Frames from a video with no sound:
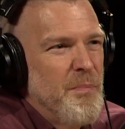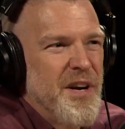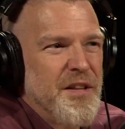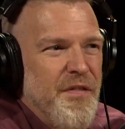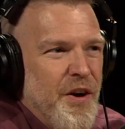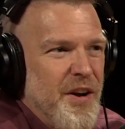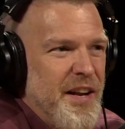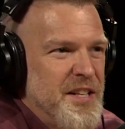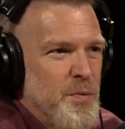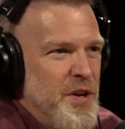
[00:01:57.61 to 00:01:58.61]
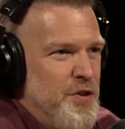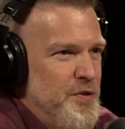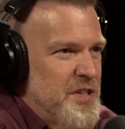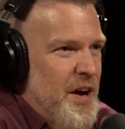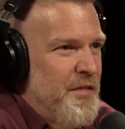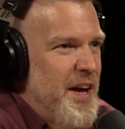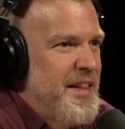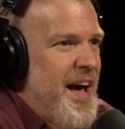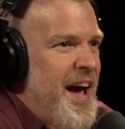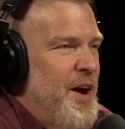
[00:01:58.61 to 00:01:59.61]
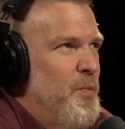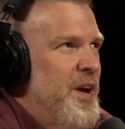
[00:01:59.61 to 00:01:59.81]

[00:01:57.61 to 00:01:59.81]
But at the very least, when you do stuff like that,